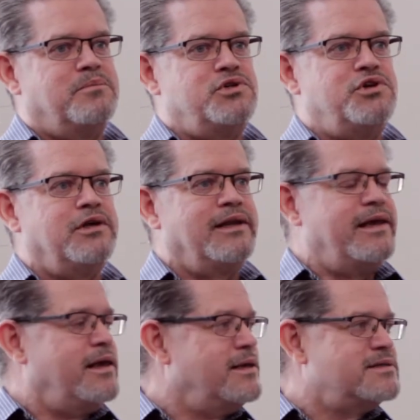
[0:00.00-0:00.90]
But you could
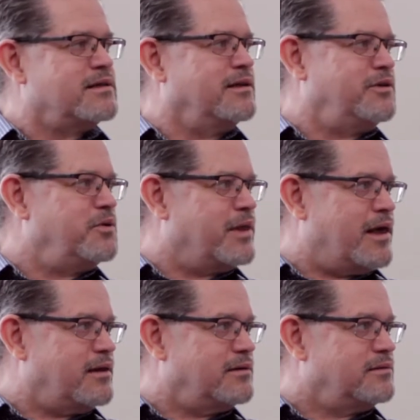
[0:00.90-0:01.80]
easily do
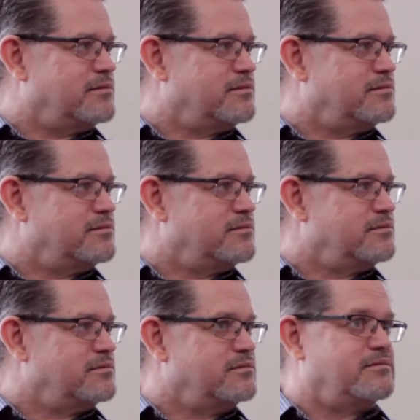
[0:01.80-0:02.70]
that
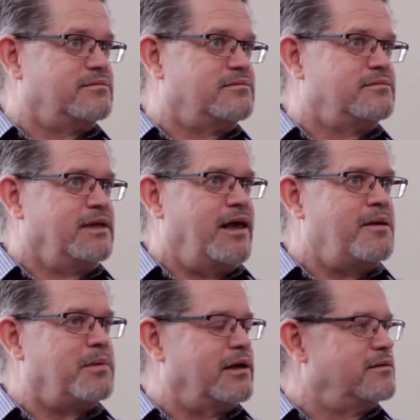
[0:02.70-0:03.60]

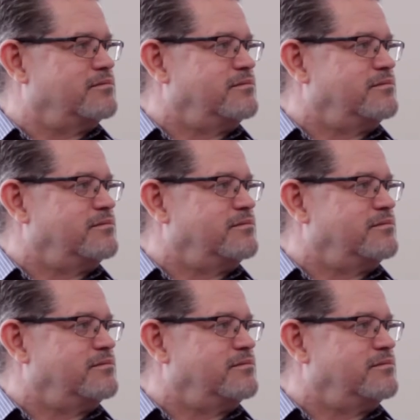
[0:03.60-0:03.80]
gambling.